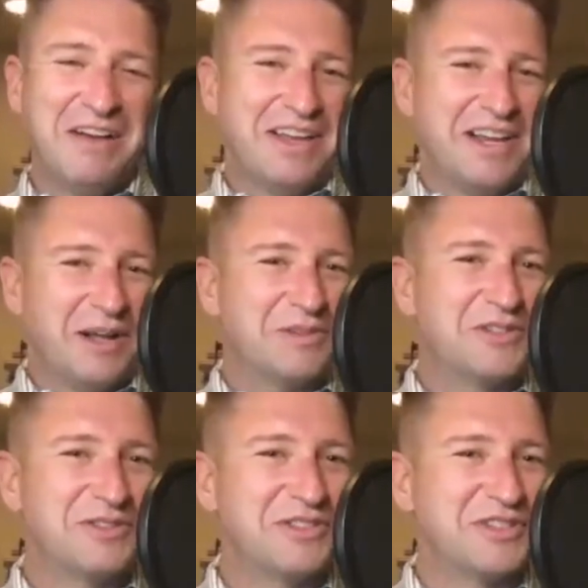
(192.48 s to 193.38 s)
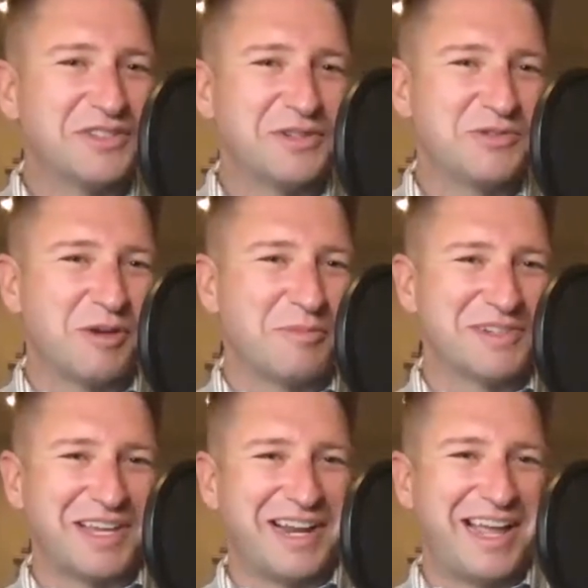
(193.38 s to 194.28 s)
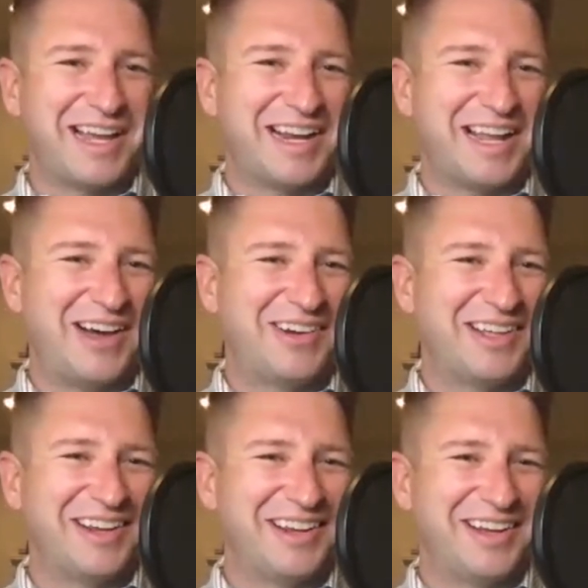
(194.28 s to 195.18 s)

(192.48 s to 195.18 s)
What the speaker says: Well, just two drummers kind of hanging out and